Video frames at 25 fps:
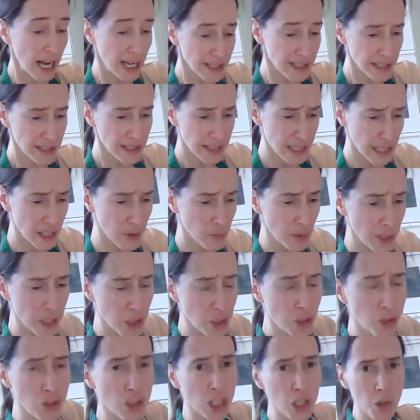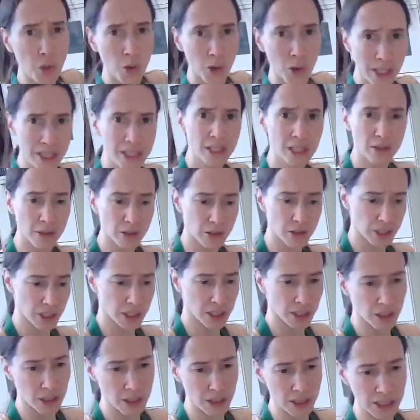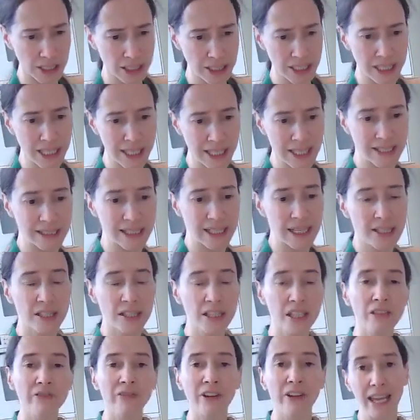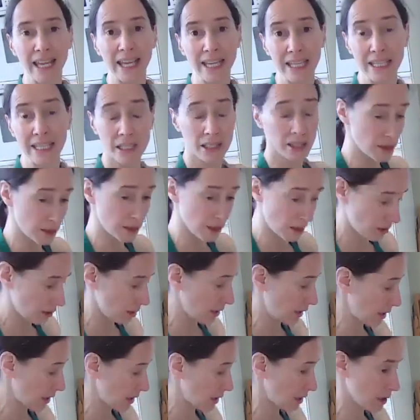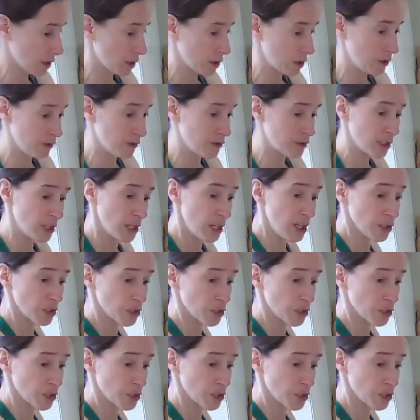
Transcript: as I said, we're using quite a lot of garlic today. He's asking for 8 garlic cloves.